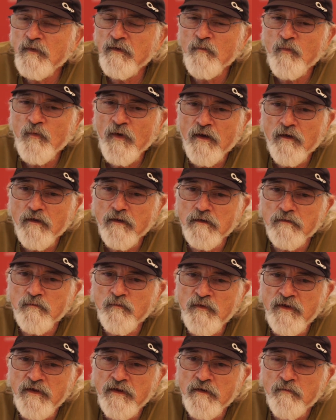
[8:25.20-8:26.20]
Well,
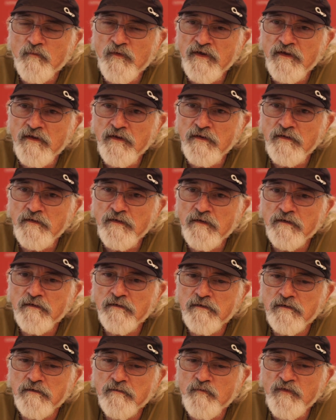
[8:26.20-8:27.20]

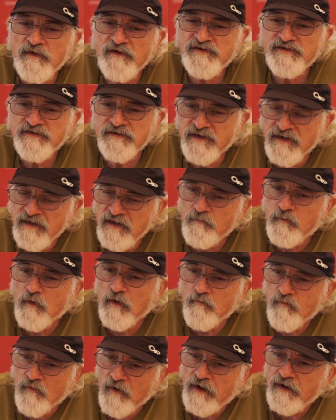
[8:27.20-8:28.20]
we should keep
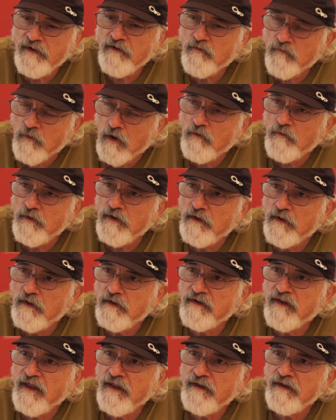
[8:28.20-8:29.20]
our brain growing
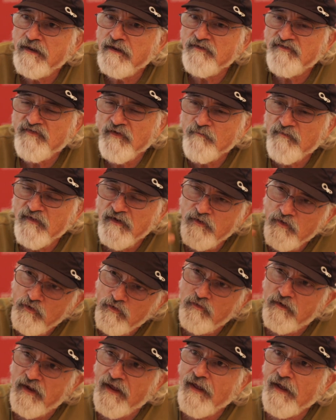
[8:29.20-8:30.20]
and getting something
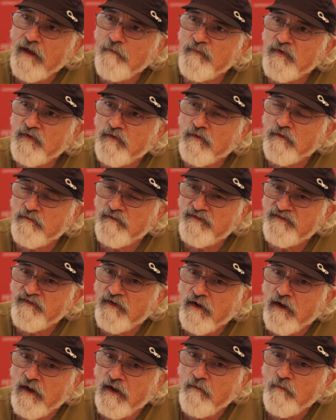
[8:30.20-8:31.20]
new to happen all the
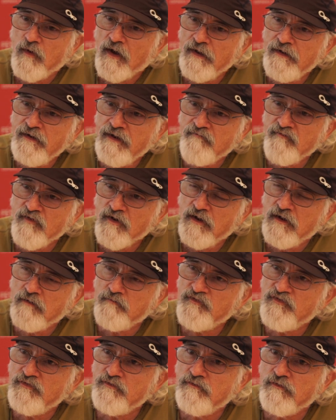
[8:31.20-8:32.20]
time. I never
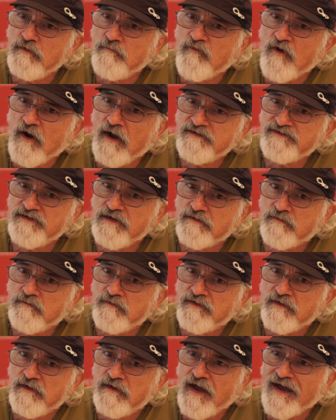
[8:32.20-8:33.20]
come to a project
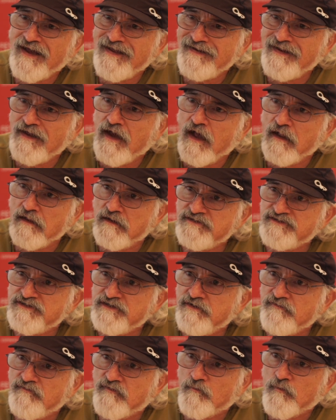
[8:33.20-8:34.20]
with an
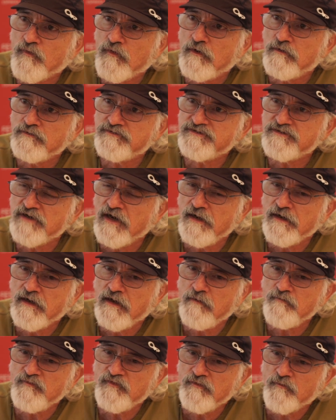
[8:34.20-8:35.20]
ideology of approach. I
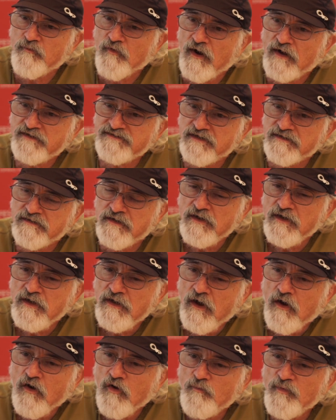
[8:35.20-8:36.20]
come to a project
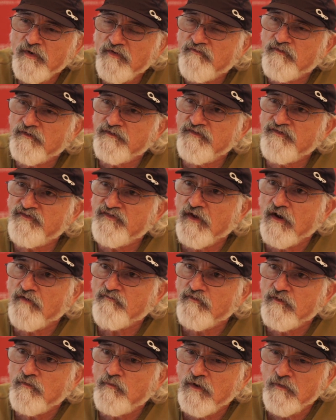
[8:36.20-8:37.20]
hoping for
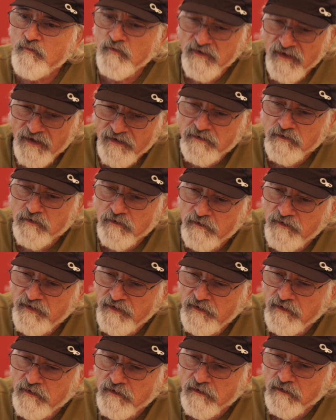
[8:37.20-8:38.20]
discovery. What will I
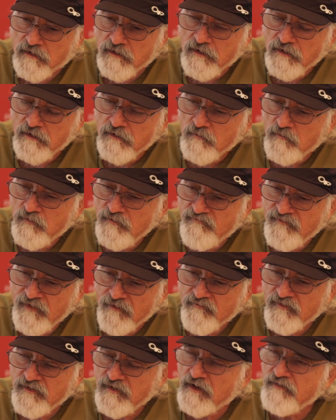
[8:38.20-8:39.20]
learn here? We've
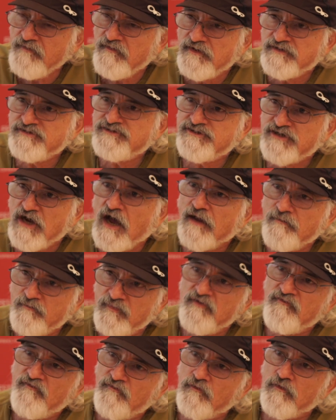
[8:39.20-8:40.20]
never done this shot
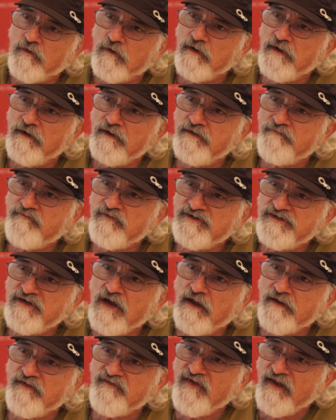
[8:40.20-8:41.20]
before. Every
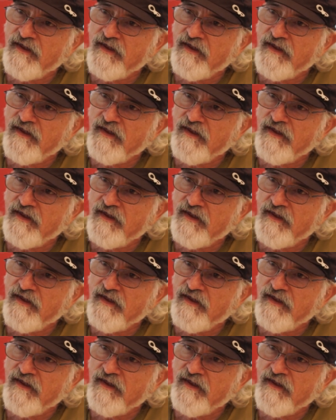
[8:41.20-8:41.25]
shot is